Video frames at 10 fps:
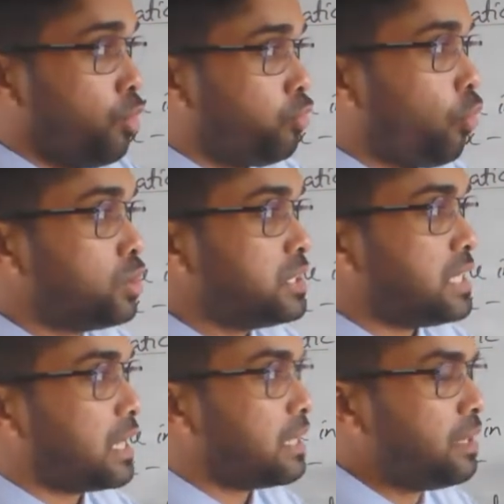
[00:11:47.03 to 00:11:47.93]
Force is
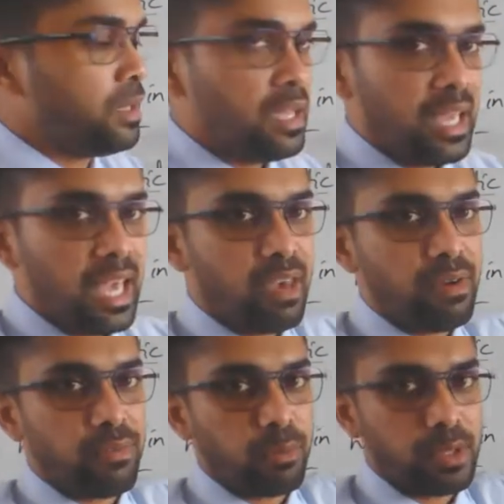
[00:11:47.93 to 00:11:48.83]
acting
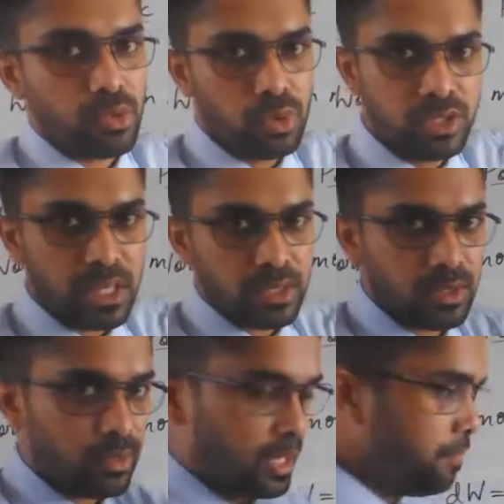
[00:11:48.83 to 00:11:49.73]
away from the source charge.
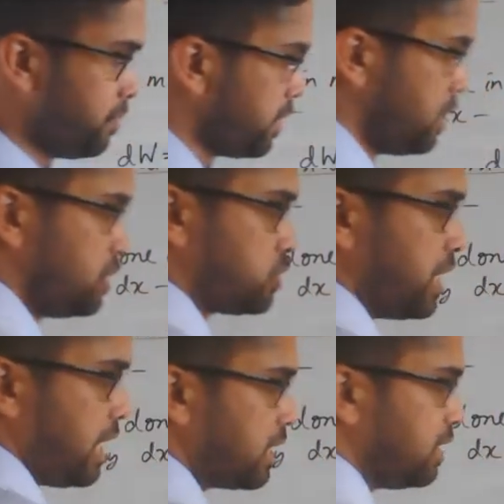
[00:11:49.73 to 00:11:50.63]
Okay. So
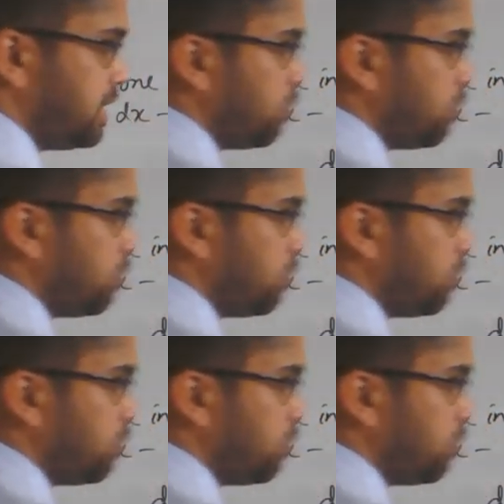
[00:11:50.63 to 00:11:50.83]
the angle